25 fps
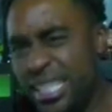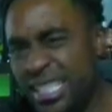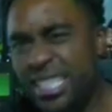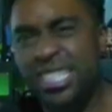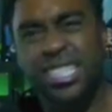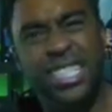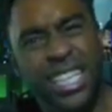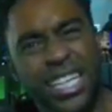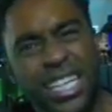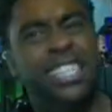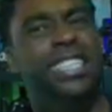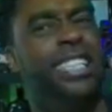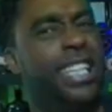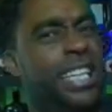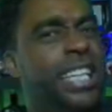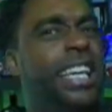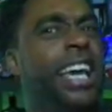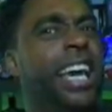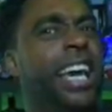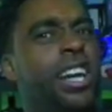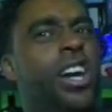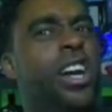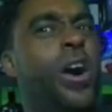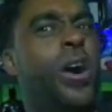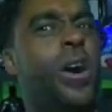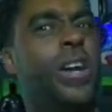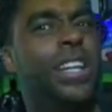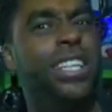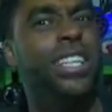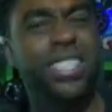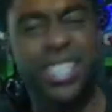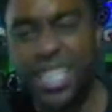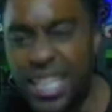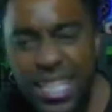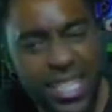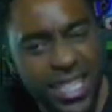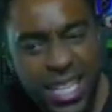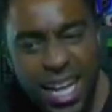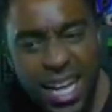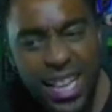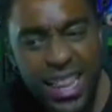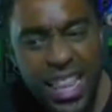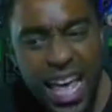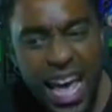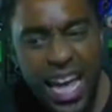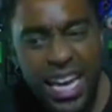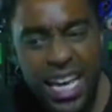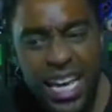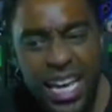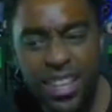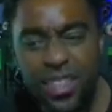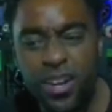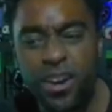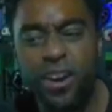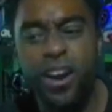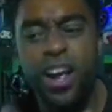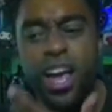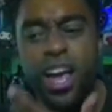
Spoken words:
need to get, honestly. It's not that either.